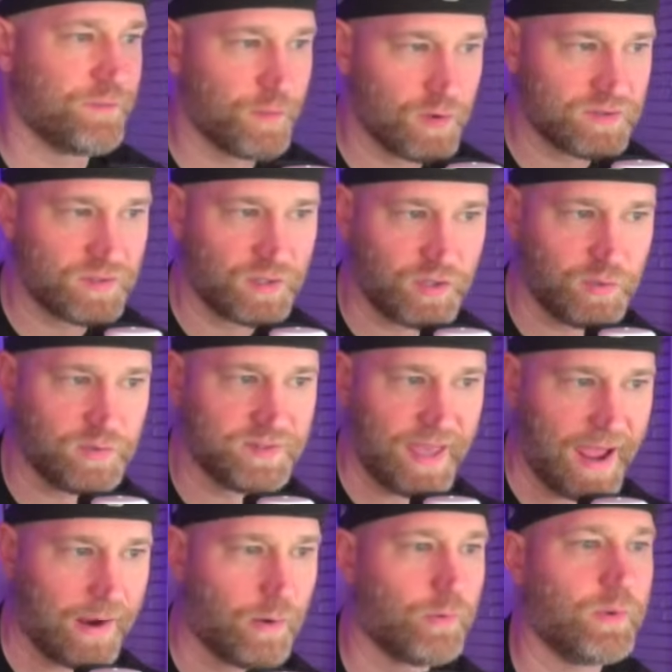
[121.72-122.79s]
first accused
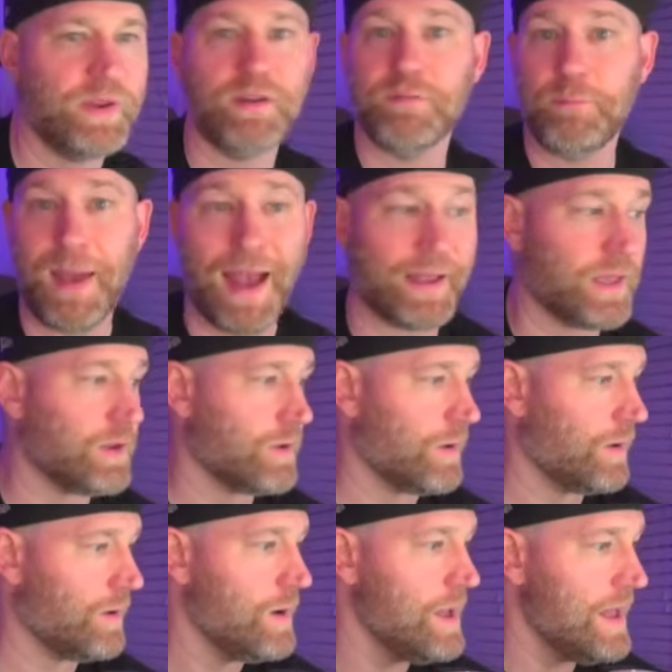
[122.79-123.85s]
Karen Read of backing
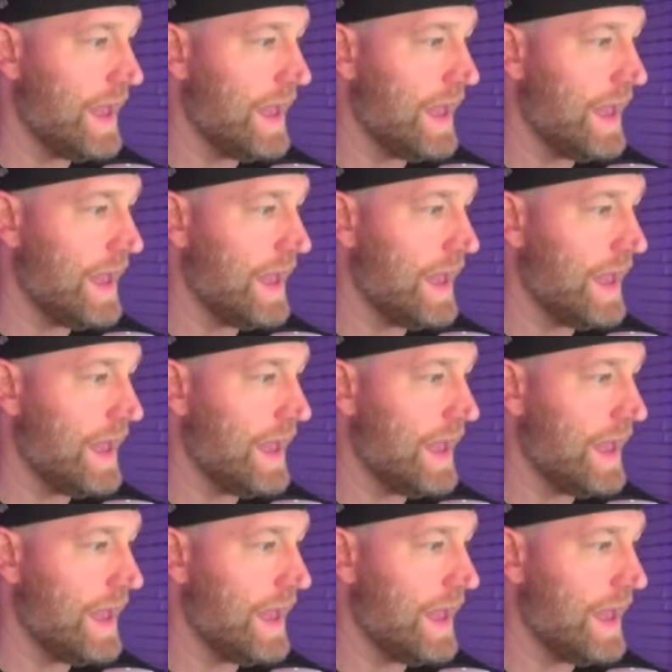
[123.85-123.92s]
her